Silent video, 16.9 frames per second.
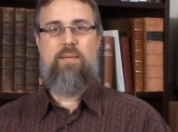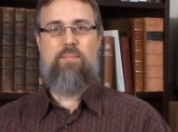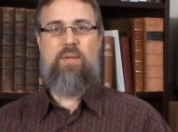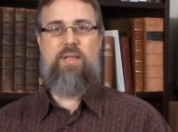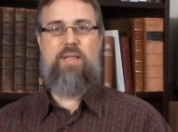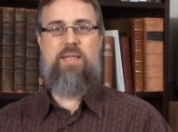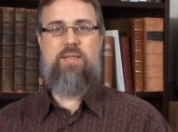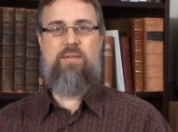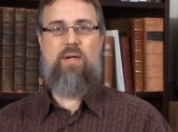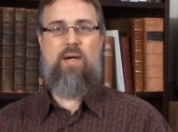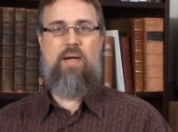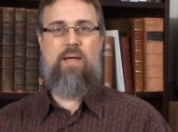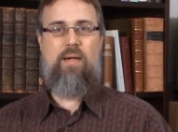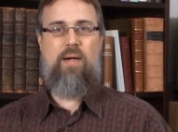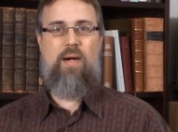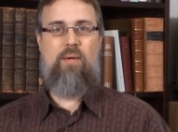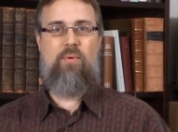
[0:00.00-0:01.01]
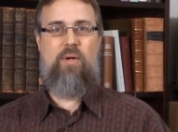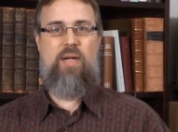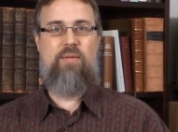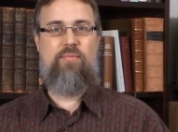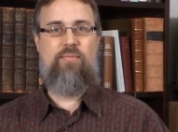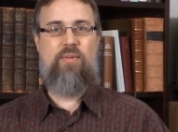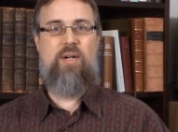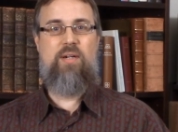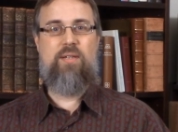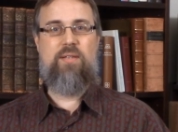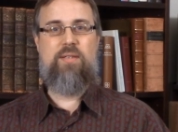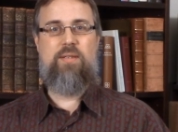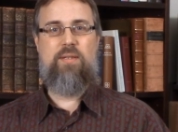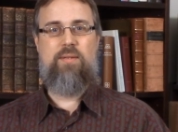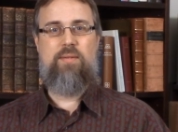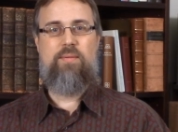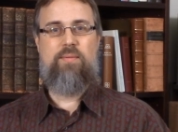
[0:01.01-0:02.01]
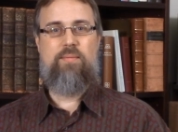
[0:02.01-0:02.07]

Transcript: Please try it our way first."